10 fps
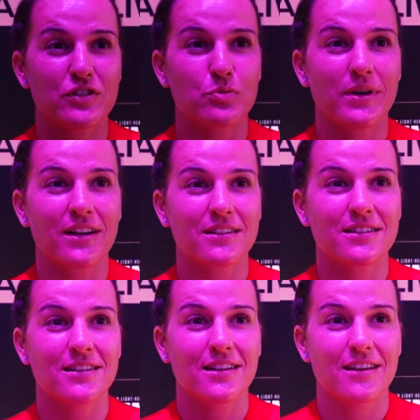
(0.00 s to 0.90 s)
of
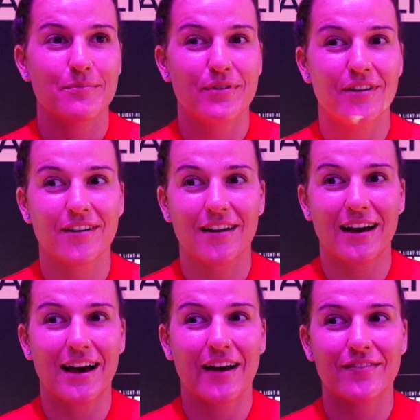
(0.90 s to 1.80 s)
respect. But
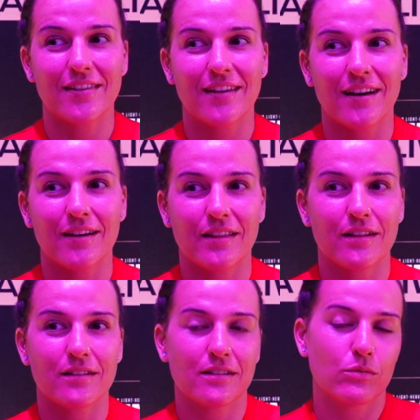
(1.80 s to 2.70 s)
after that,
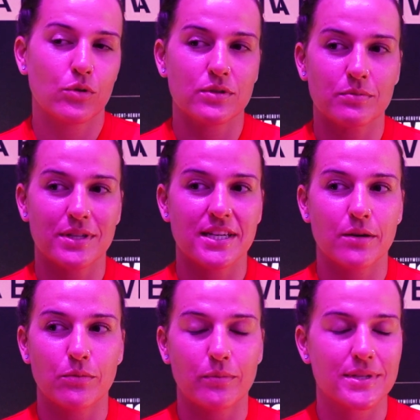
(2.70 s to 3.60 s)
then we'll, my
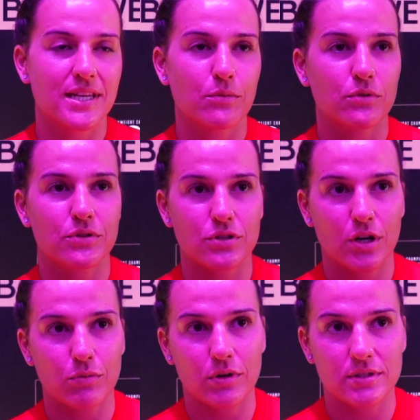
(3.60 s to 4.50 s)
team, my team will
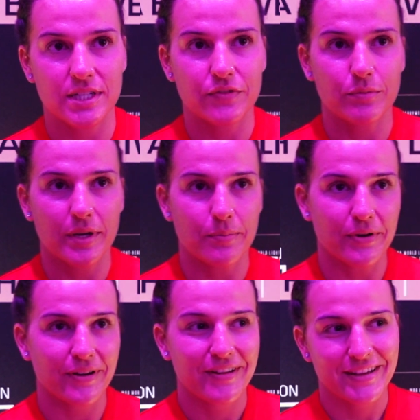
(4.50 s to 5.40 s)
decide what's next for me.
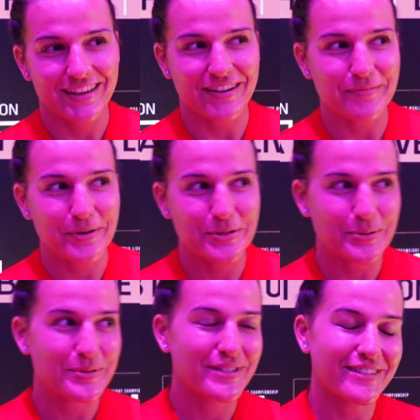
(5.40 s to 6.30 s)
But yeah, my job's